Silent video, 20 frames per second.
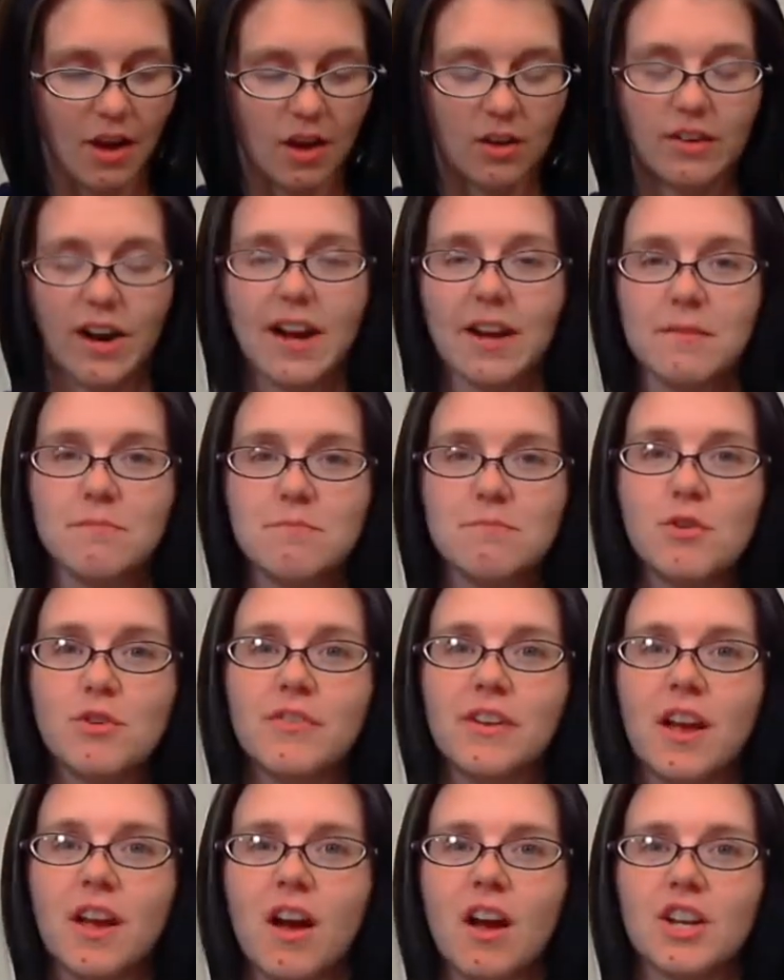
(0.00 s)
All right,
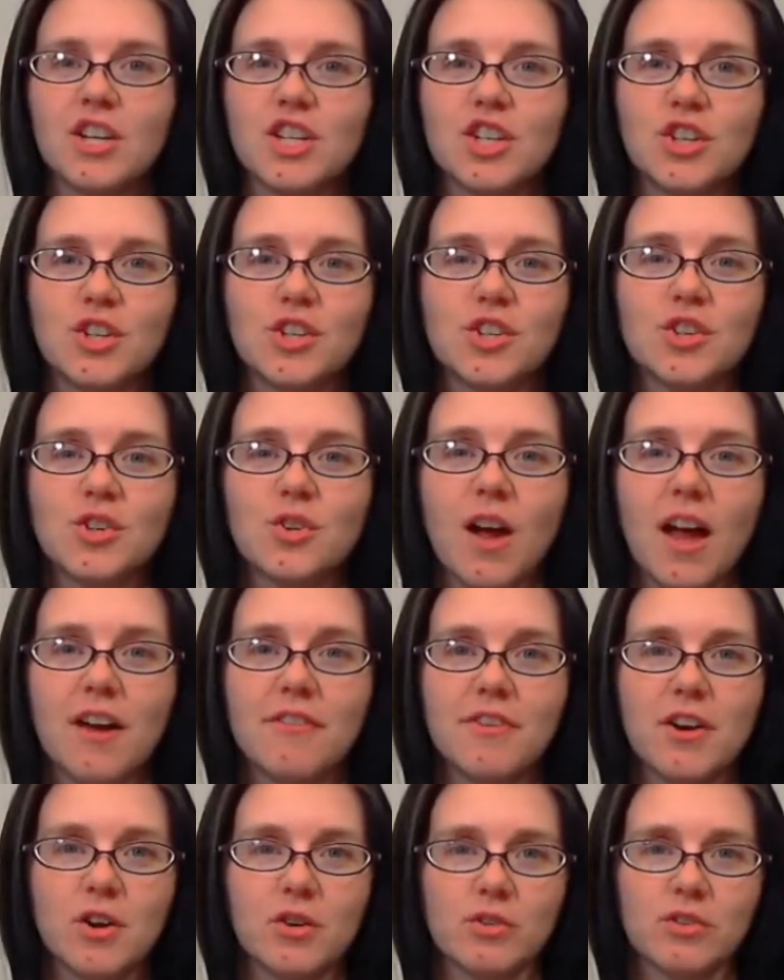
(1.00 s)
moving on to
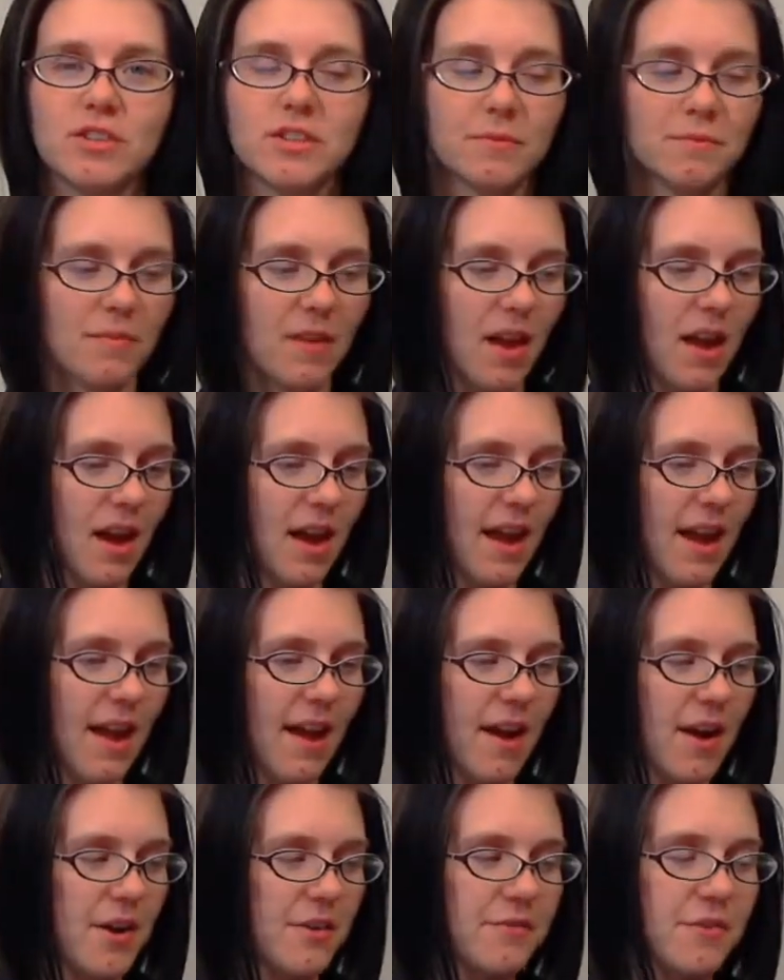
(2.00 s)
FOs. I
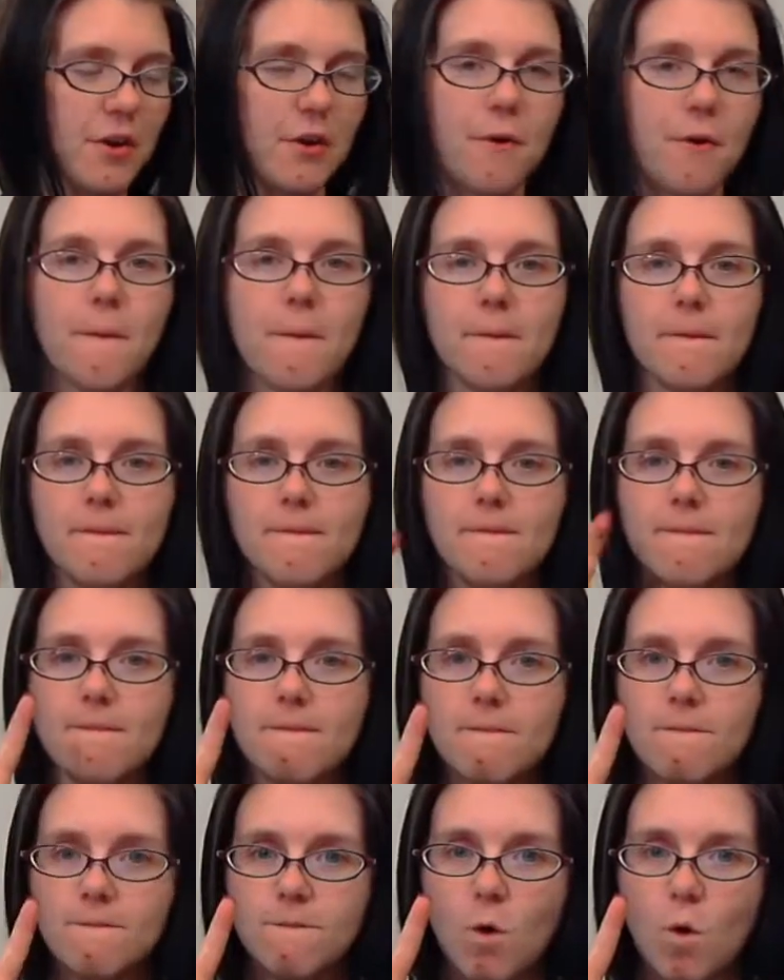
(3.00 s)
have
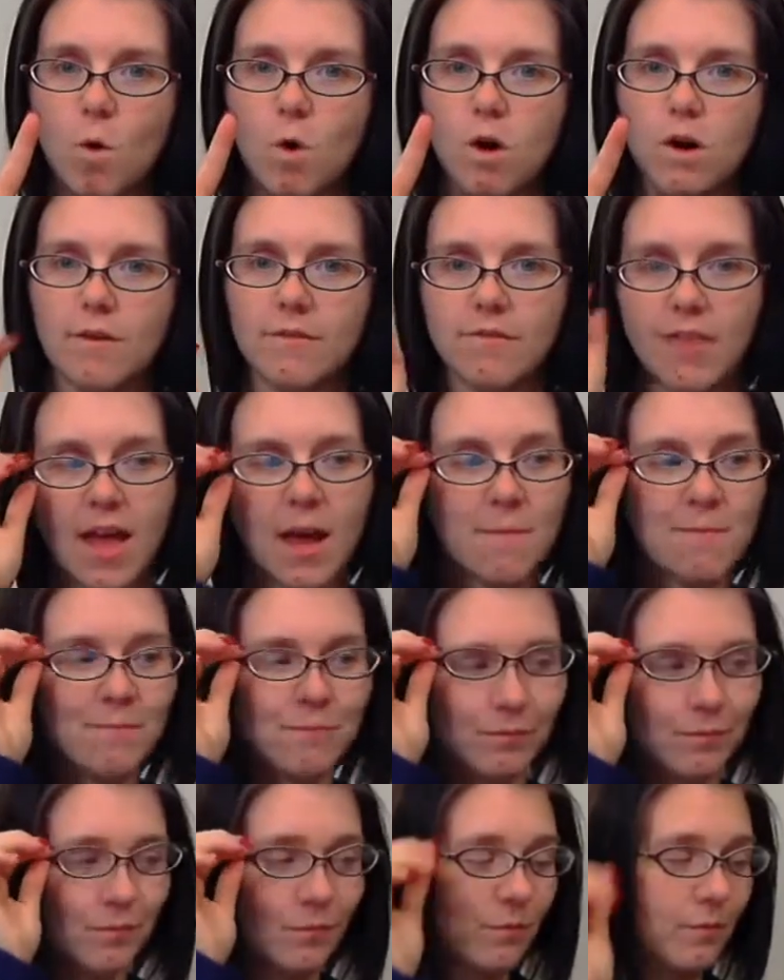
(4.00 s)
four of
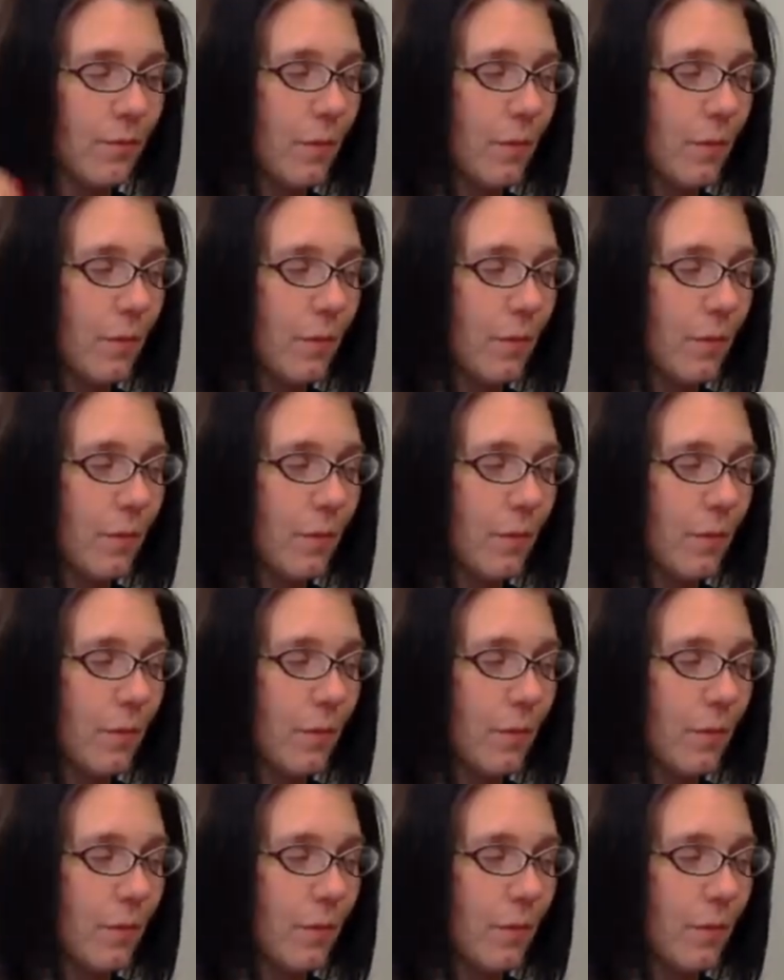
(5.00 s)
them.